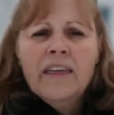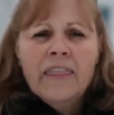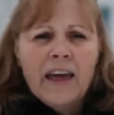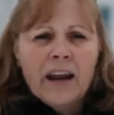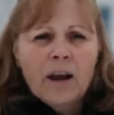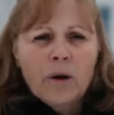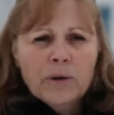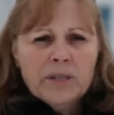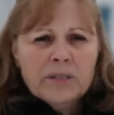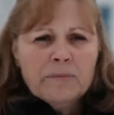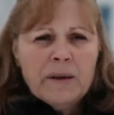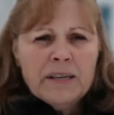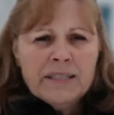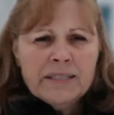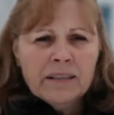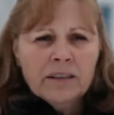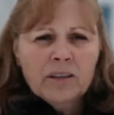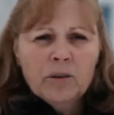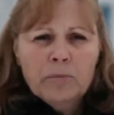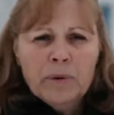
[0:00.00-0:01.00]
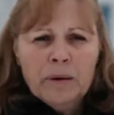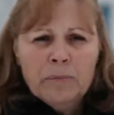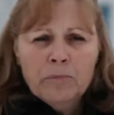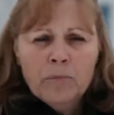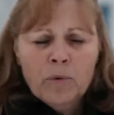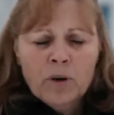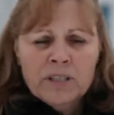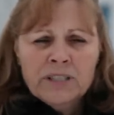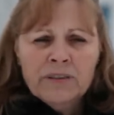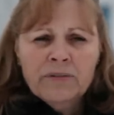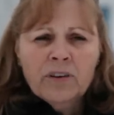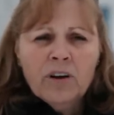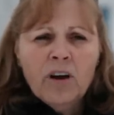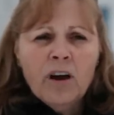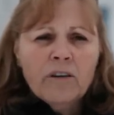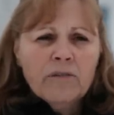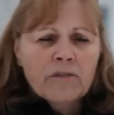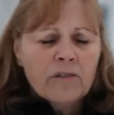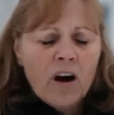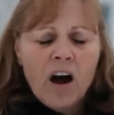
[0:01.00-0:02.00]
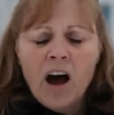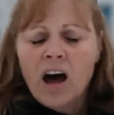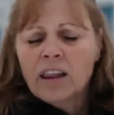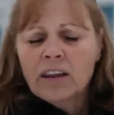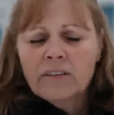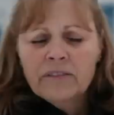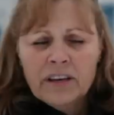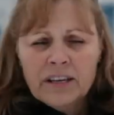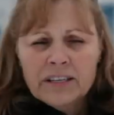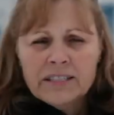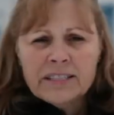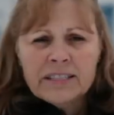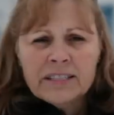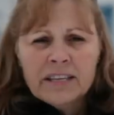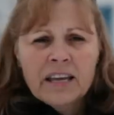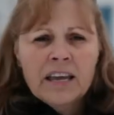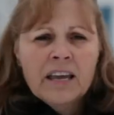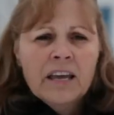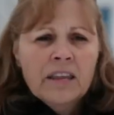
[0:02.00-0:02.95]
That always makes it a little bit more difficult for all of us.